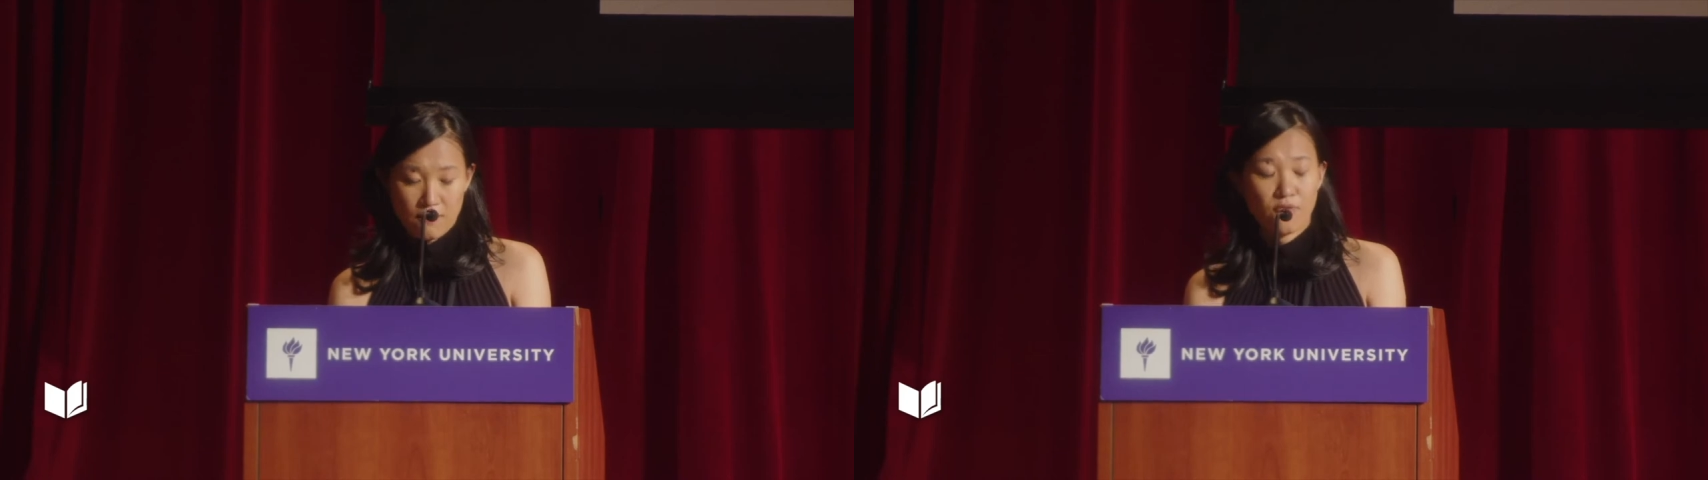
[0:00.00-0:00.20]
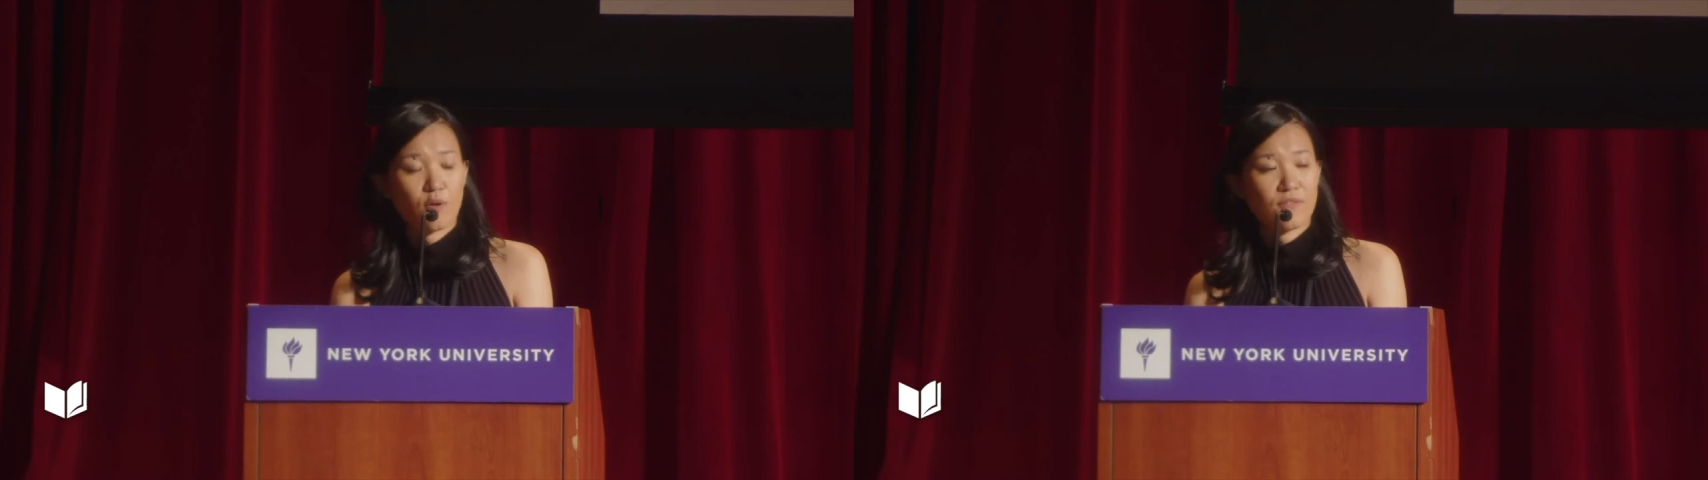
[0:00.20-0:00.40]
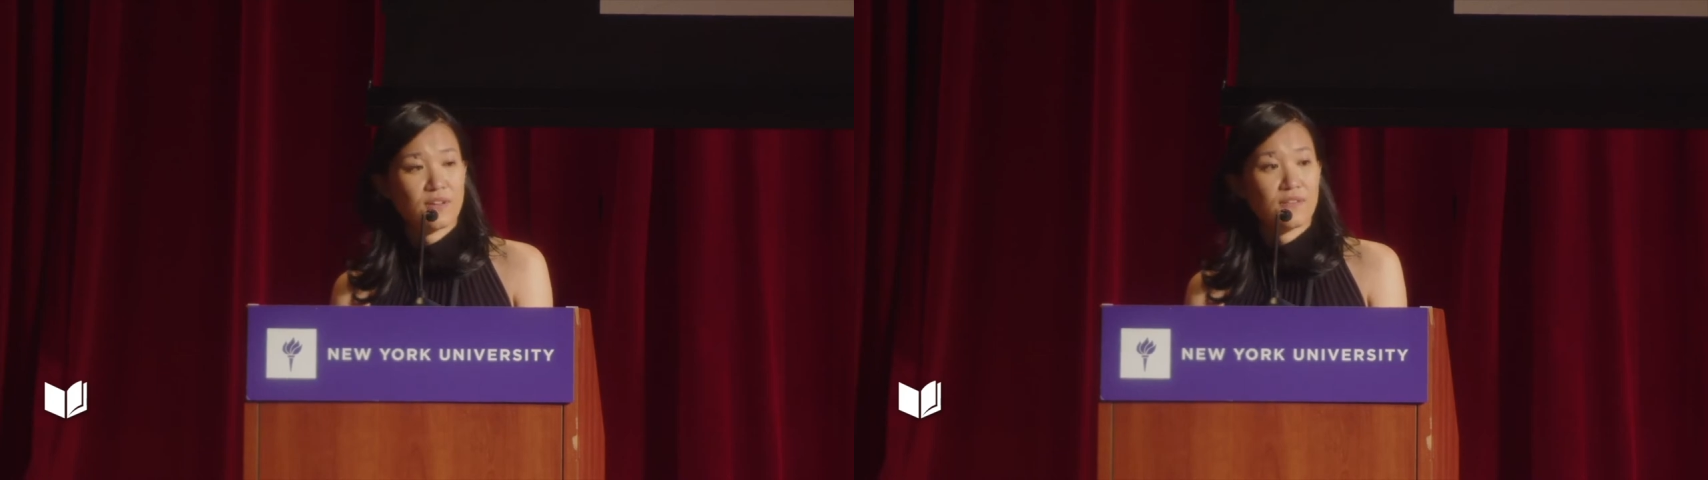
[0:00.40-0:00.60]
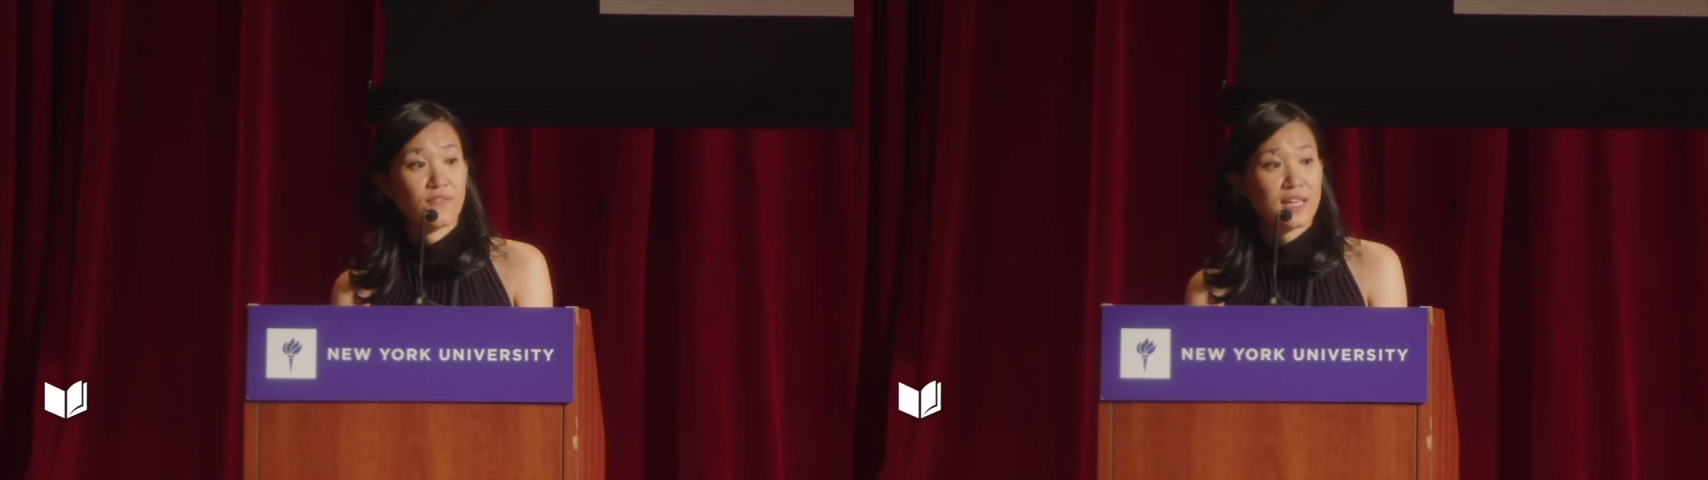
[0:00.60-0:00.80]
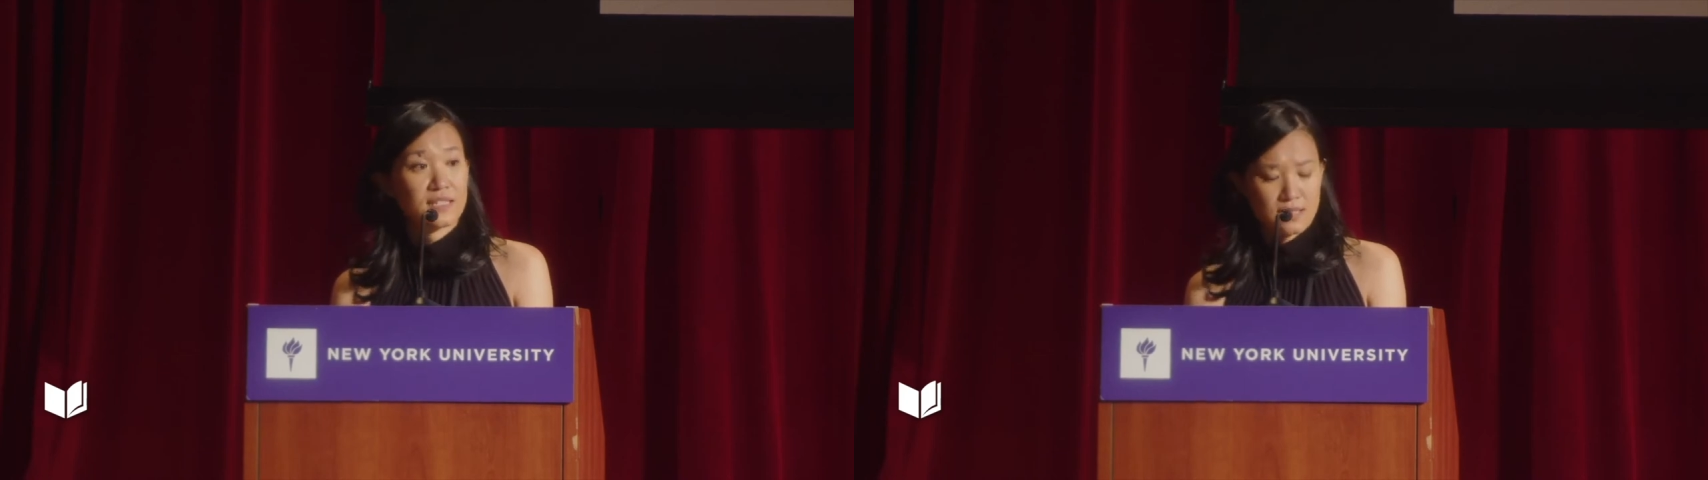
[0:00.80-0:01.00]
forfeit
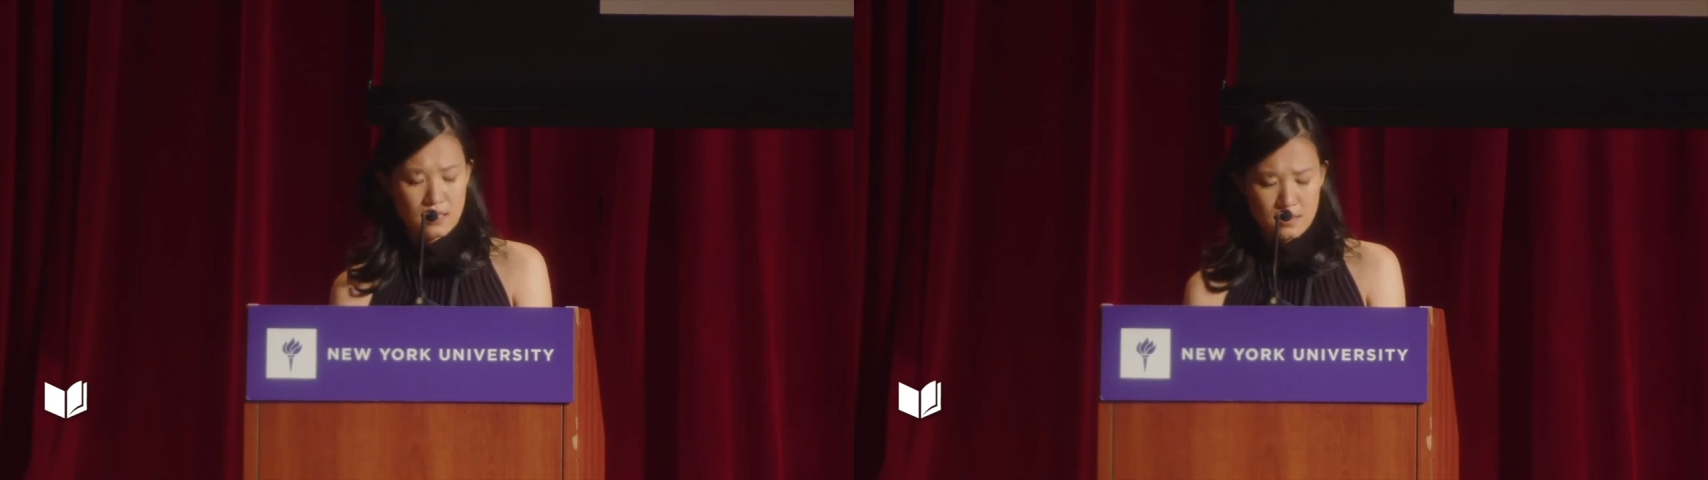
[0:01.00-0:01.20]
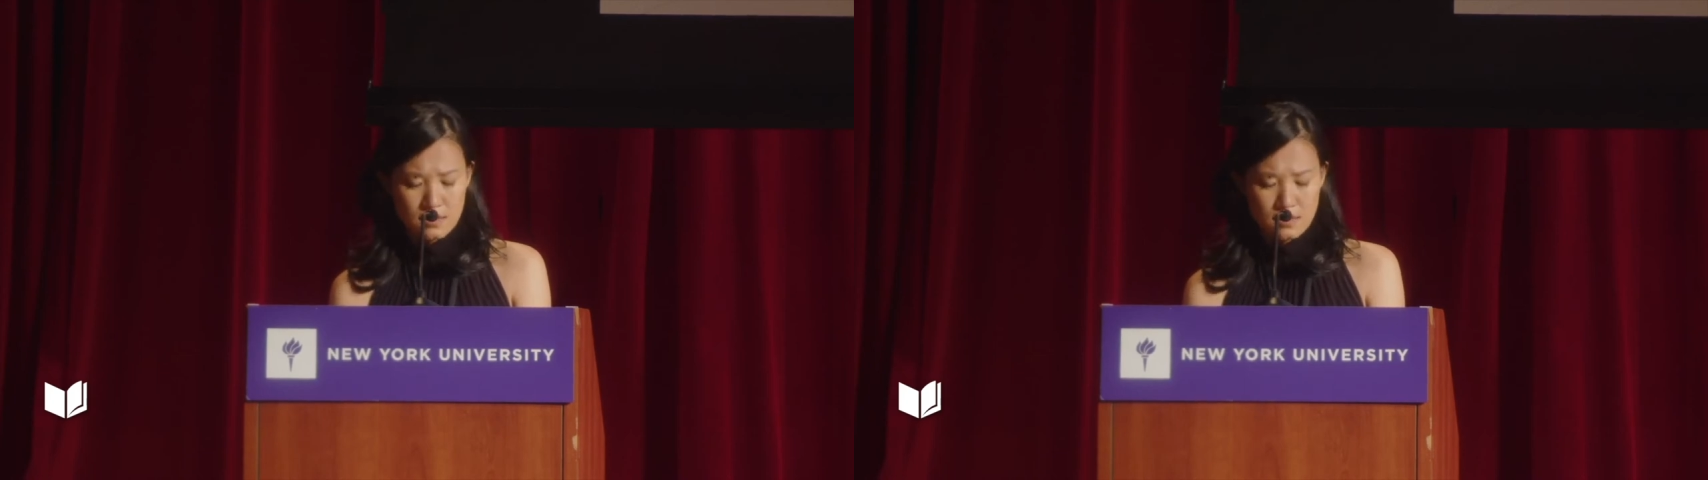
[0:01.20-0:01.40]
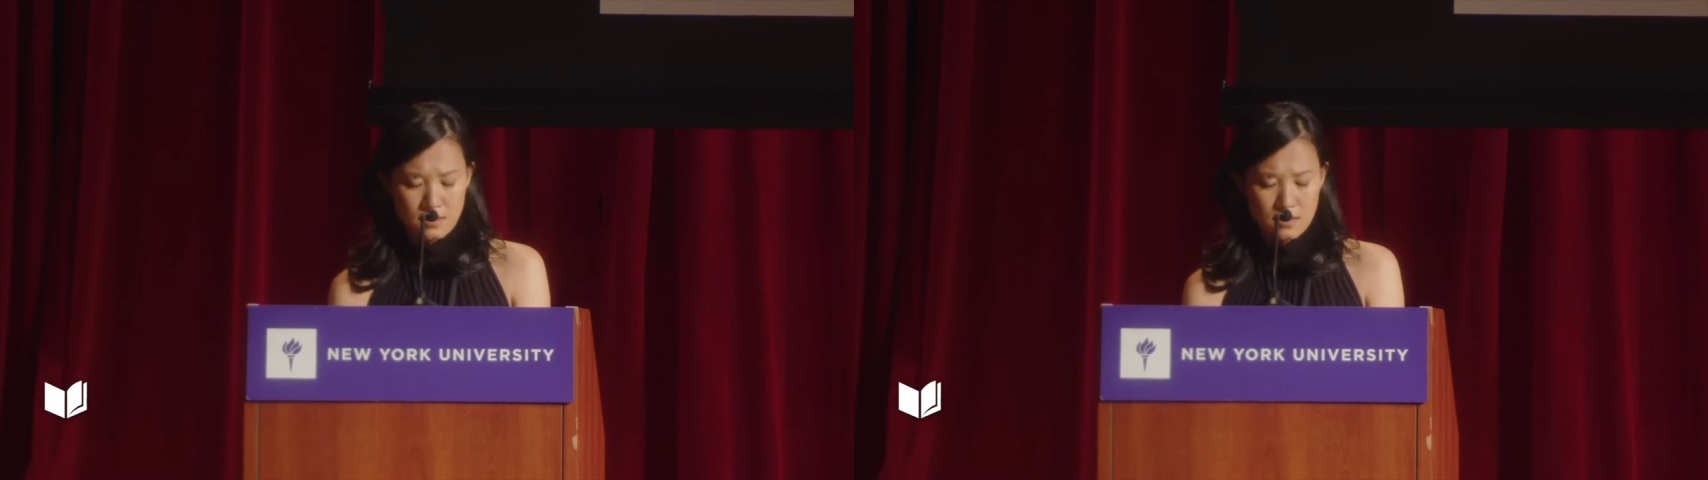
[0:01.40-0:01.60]
faces,